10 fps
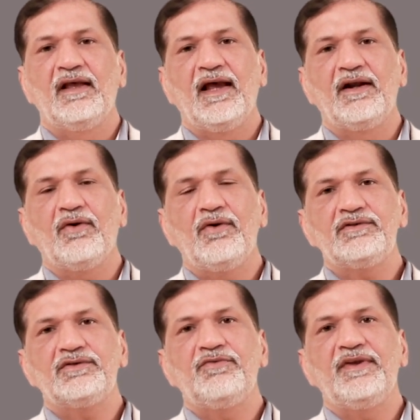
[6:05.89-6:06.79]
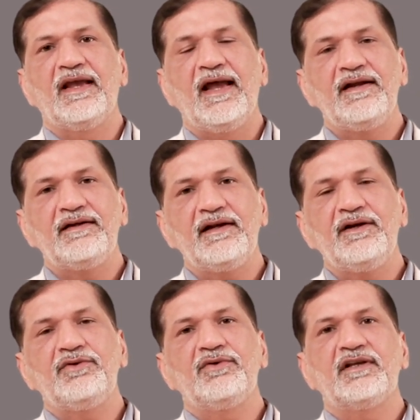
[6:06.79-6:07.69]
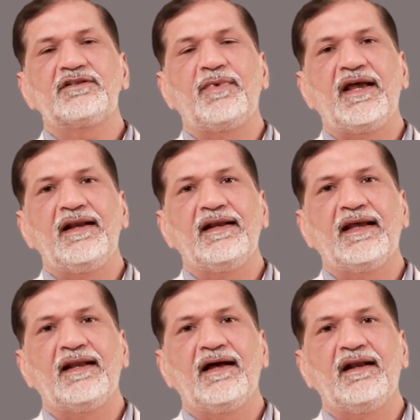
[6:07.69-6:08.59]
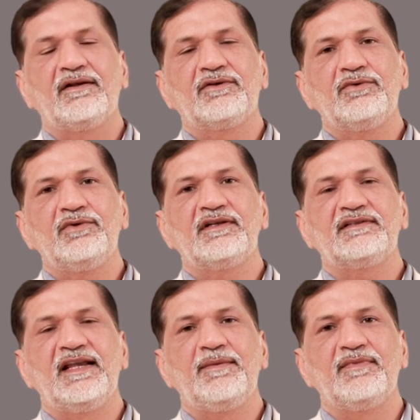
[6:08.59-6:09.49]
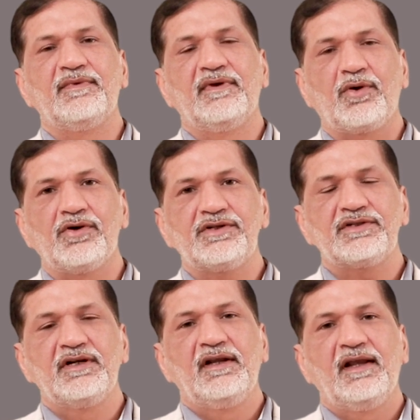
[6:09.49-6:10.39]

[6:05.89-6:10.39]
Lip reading: And also we enter into the spinal canal through the same approach,